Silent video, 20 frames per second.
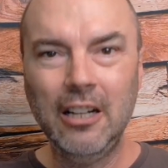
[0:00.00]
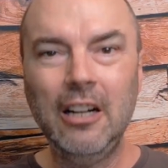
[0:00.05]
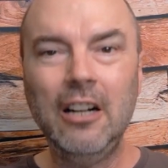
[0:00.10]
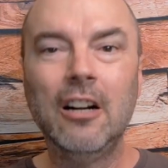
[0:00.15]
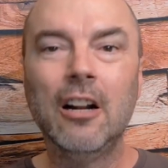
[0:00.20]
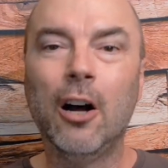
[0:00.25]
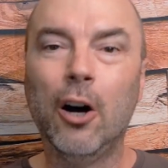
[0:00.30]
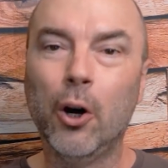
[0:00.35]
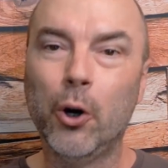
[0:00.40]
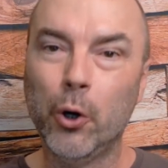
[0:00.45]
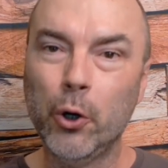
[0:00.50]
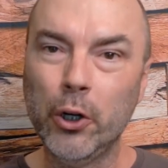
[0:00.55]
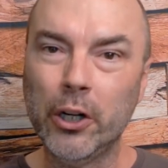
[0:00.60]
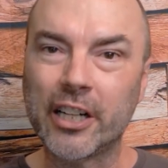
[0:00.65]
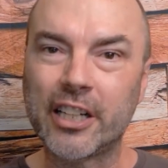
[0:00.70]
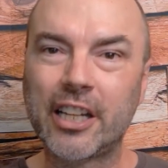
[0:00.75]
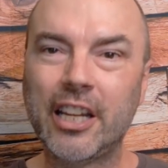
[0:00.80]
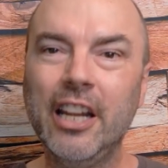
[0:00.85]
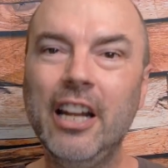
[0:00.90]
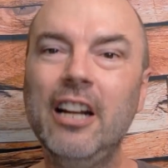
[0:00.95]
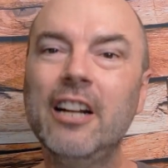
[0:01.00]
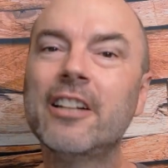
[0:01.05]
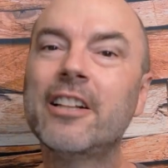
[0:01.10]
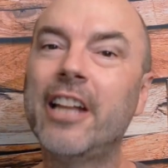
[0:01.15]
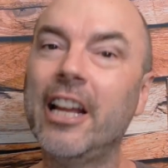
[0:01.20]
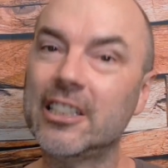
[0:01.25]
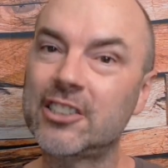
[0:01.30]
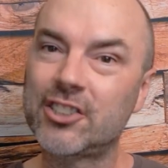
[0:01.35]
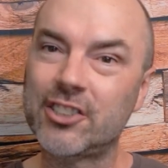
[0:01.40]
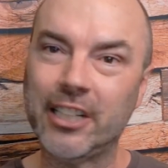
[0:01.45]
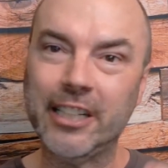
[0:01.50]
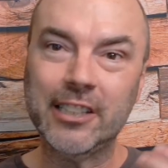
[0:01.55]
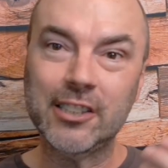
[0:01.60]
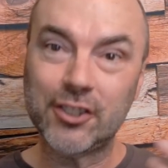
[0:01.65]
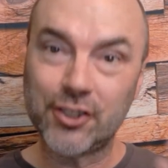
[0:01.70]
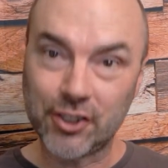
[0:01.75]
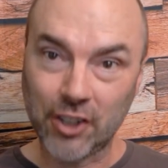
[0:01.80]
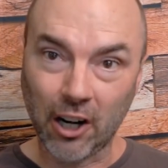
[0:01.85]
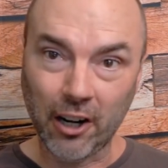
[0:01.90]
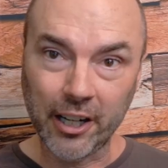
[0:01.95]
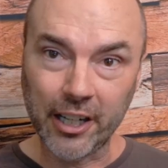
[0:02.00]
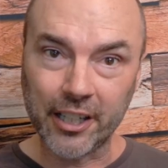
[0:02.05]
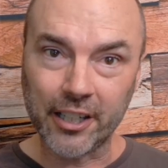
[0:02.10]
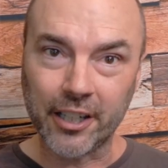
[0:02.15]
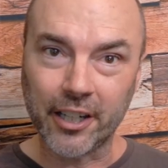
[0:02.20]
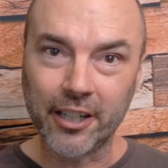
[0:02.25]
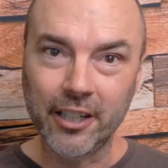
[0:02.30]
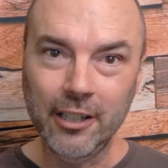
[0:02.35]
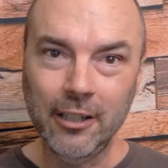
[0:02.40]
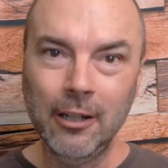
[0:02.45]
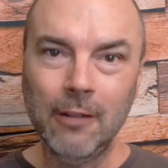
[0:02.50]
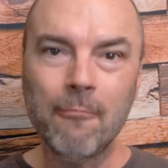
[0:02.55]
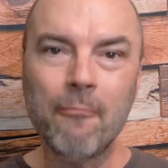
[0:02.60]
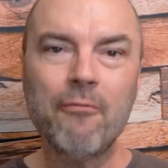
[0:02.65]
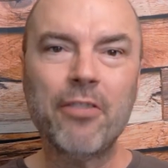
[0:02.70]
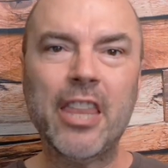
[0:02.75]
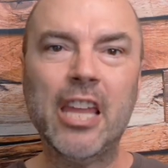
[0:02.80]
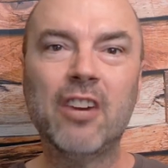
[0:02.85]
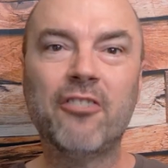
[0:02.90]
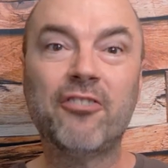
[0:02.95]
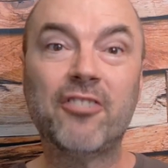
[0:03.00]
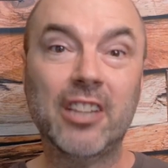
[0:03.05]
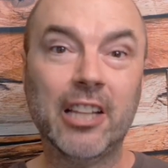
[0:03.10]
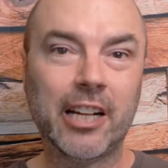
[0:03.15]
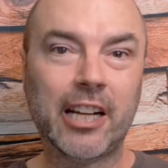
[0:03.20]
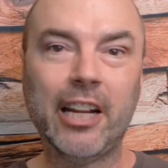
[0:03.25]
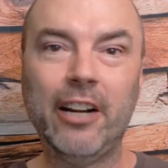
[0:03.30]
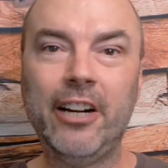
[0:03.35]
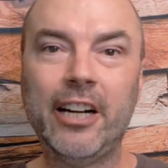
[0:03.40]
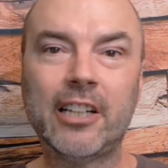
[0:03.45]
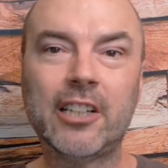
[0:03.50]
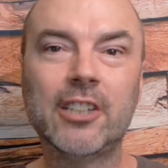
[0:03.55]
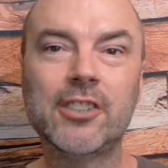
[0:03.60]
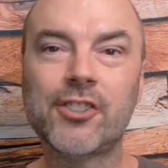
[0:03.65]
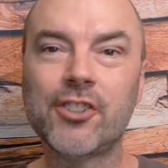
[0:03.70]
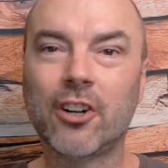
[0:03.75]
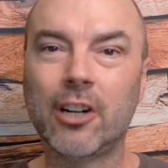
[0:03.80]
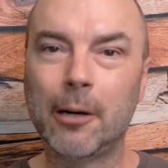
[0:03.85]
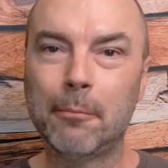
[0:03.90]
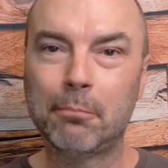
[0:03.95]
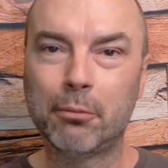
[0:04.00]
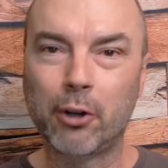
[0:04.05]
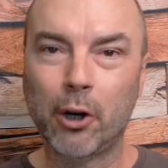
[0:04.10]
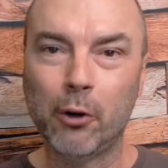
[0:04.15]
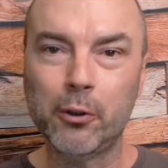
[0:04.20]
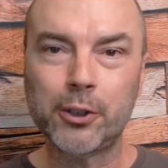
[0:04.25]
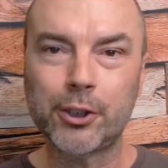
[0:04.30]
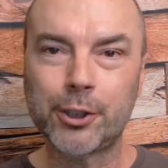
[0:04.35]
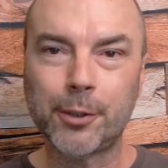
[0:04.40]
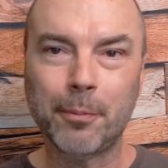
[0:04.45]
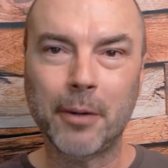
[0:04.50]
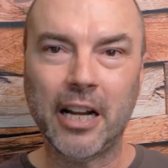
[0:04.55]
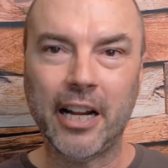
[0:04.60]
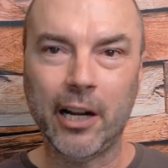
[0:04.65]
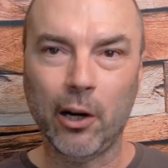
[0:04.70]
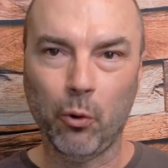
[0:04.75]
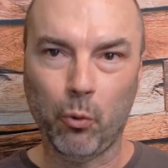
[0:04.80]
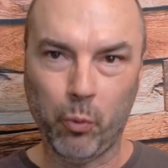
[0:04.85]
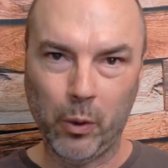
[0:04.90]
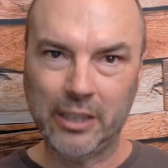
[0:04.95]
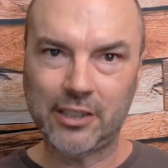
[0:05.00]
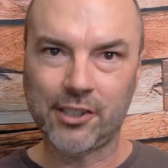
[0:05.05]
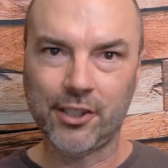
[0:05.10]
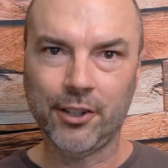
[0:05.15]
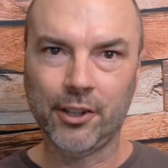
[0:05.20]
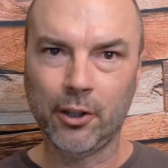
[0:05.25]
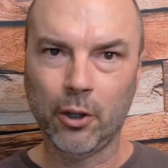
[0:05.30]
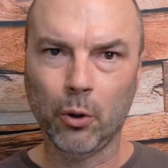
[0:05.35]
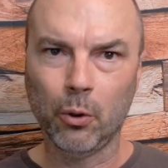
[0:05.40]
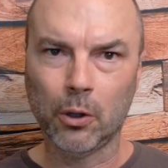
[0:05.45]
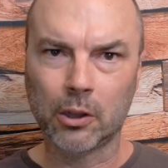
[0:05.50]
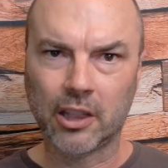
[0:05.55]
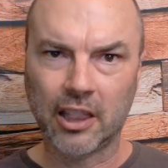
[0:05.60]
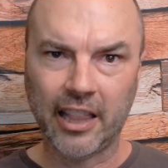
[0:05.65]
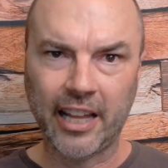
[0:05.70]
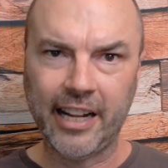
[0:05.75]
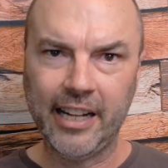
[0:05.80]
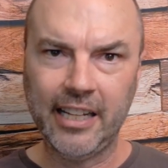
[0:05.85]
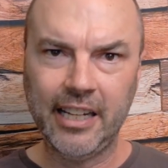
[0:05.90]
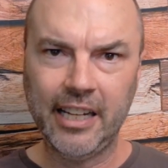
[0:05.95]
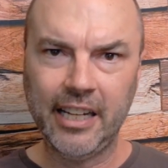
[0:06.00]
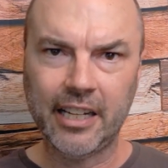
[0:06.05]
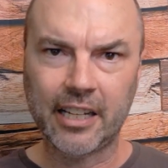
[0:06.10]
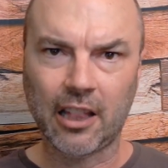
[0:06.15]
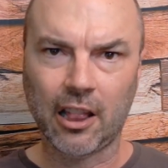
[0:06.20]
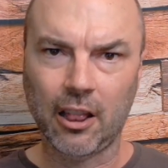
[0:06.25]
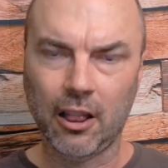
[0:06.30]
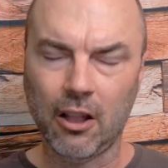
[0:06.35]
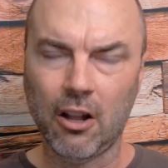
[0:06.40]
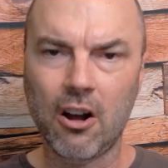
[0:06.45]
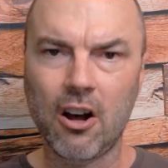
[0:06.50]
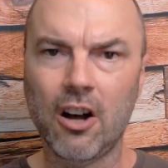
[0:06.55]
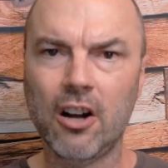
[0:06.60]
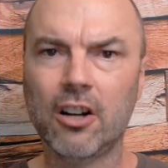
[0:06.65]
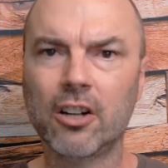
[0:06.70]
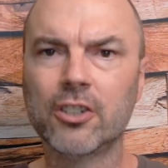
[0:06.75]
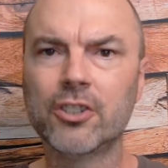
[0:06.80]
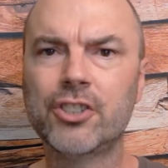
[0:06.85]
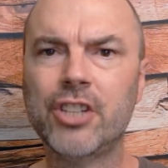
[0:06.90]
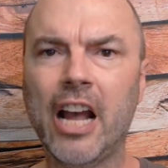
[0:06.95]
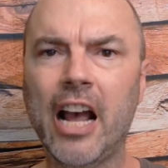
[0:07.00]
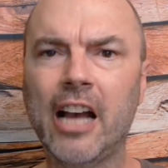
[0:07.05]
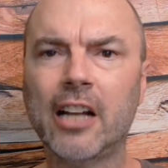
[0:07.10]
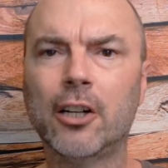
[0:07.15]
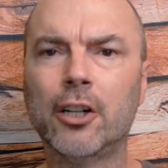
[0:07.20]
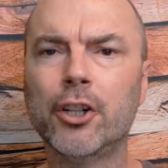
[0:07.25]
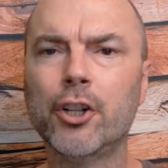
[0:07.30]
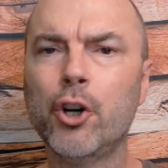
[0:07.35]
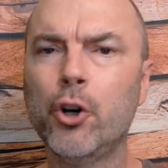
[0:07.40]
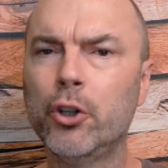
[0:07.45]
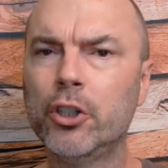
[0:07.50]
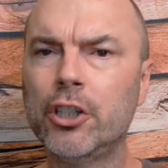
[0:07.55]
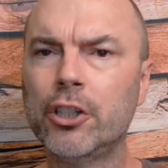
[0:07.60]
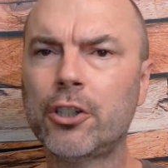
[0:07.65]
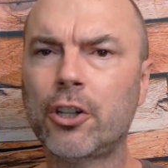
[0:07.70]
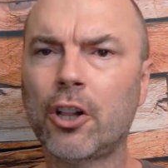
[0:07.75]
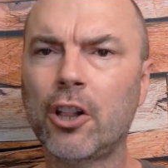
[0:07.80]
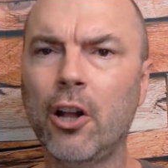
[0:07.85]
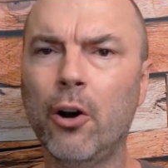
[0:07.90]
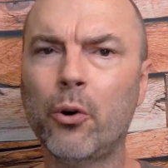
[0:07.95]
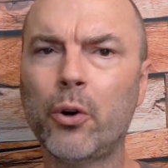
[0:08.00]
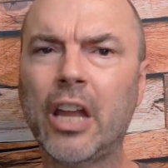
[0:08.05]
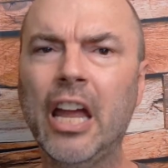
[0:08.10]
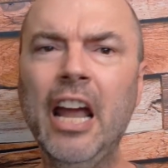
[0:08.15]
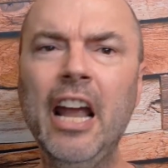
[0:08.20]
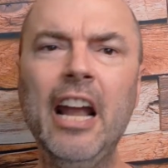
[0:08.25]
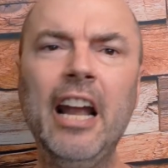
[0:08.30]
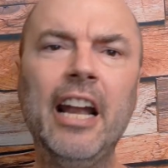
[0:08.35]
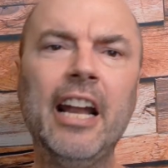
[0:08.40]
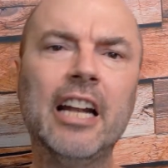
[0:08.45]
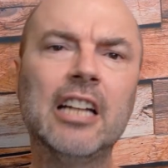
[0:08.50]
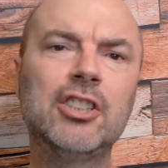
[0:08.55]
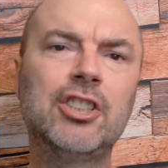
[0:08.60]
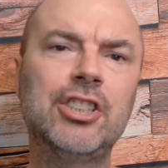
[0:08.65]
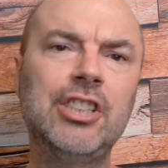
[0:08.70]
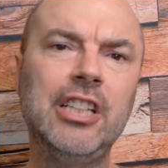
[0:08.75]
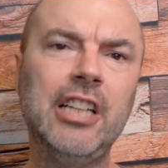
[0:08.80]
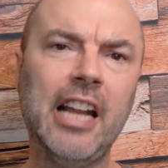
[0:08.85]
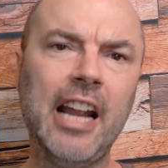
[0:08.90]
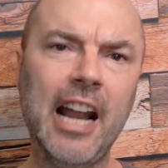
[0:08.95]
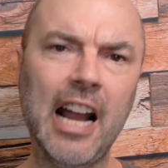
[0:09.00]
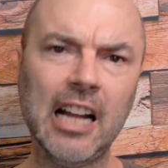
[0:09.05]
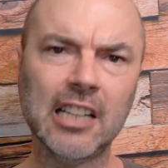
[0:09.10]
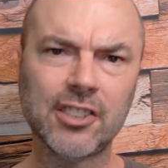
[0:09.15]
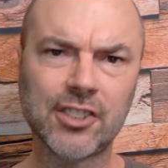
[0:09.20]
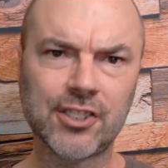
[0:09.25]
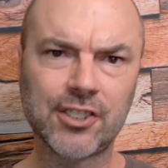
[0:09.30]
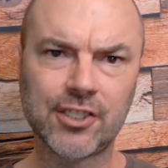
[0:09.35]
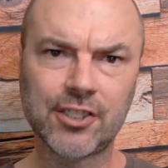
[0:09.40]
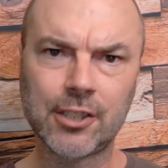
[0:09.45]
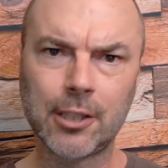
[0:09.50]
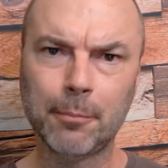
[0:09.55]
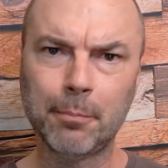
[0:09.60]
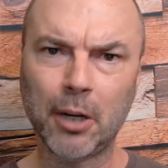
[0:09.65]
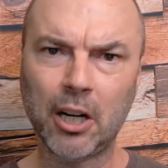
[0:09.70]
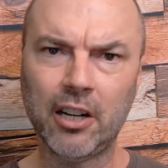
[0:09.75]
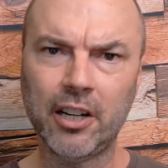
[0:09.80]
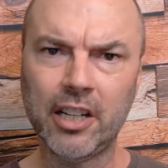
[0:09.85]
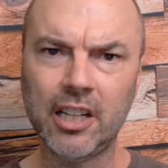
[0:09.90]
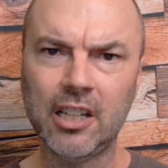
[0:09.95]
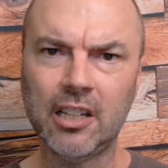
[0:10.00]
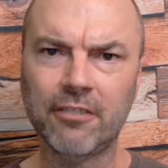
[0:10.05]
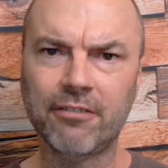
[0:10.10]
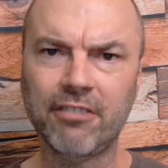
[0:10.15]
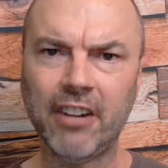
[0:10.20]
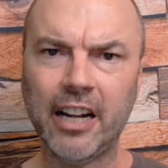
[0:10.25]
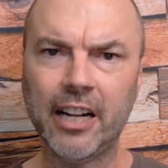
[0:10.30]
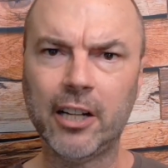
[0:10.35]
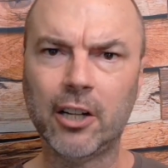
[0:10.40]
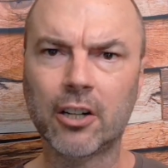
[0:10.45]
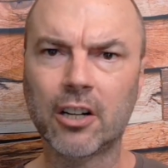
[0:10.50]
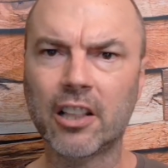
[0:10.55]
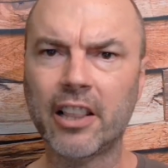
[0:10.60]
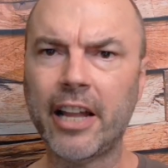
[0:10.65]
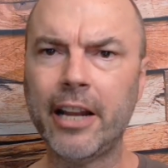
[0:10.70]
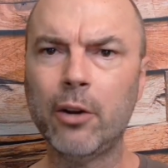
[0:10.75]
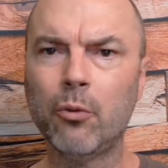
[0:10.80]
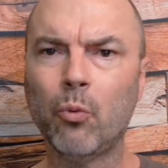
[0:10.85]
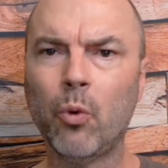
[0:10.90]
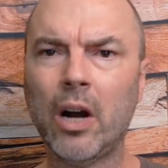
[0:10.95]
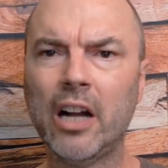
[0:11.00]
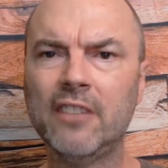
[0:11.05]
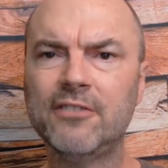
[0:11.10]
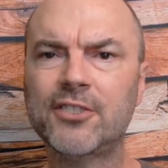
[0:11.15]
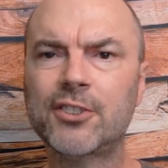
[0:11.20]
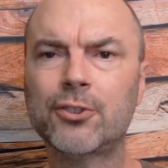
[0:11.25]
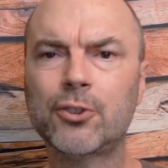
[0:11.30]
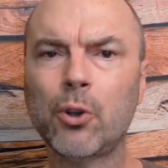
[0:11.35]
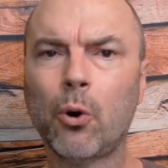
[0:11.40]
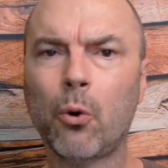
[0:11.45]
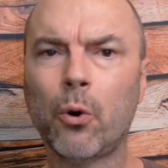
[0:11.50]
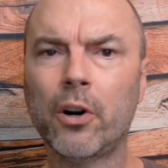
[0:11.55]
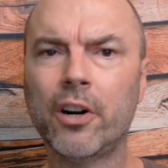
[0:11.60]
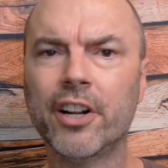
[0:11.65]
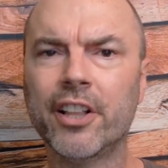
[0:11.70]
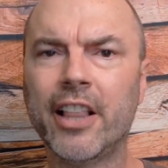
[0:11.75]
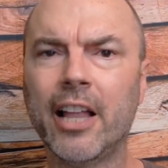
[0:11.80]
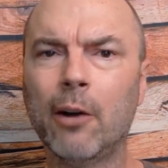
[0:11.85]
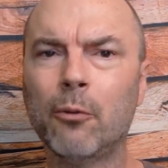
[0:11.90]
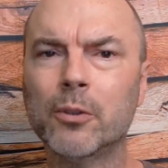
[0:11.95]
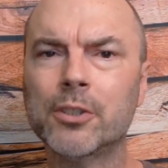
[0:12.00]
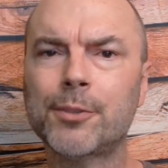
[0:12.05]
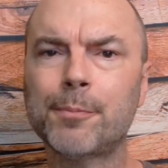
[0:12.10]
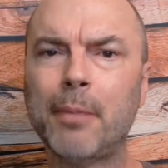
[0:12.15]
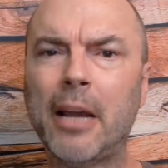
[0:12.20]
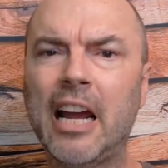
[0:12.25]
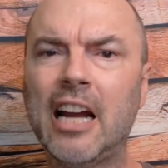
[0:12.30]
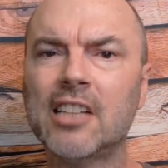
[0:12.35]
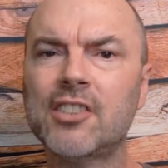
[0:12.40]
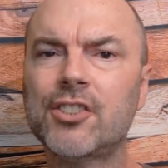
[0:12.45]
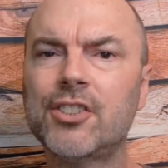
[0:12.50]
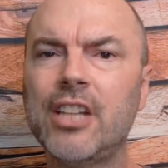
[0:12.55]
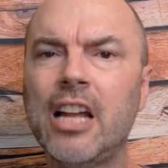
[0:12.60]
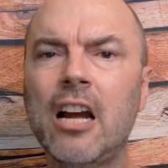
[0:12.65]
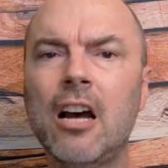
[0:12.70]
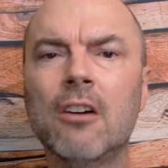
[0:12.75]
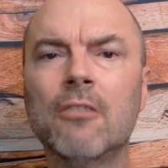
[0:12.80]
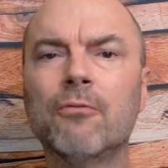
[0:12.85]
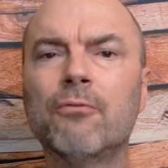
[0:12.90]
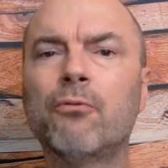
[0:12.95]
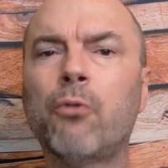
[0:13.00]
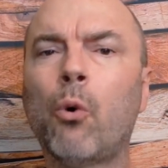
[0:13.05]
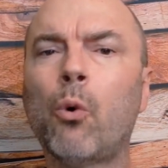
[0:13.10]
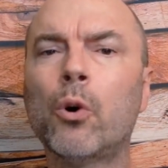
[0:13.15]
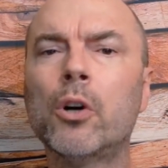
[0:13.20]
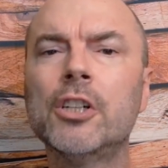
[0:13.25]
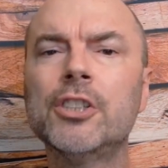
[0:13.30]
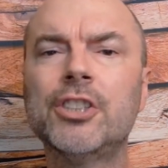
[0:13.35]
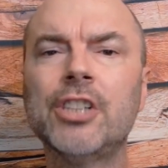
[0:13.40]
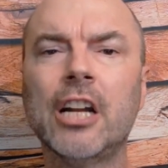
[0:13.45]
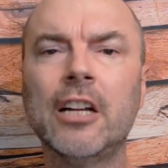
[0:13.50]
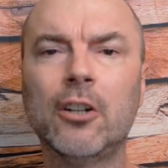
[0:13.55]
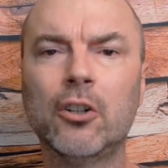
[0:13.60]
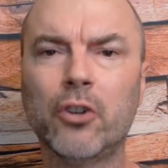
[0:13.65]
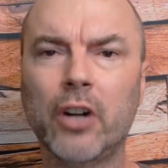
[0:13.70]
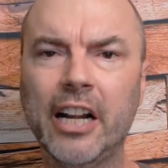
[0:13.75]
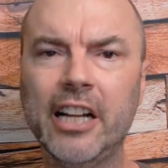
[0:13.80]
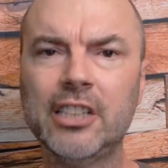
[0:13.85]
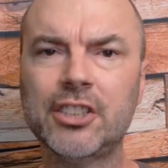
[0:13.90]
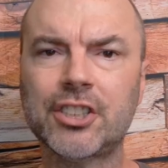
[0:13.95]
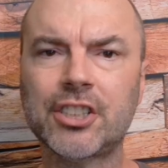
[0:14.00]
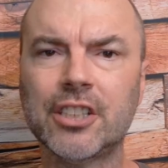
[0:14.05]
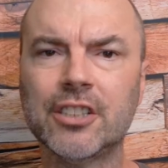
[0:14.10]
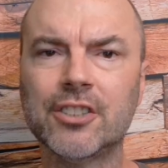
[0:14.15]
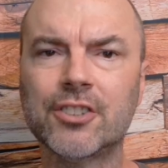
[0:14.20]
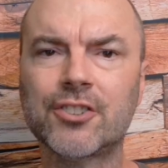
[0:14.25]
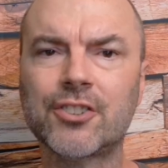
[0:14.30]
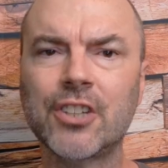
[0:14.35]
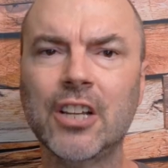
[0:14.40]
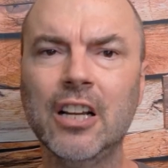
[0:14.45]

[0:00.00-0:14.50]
A hook gets things started. If the characters are approached by a wizened old lady in a long, tattered, hooded cloak, and she asks the party to find her late wife's sword that was passed down 4 generations,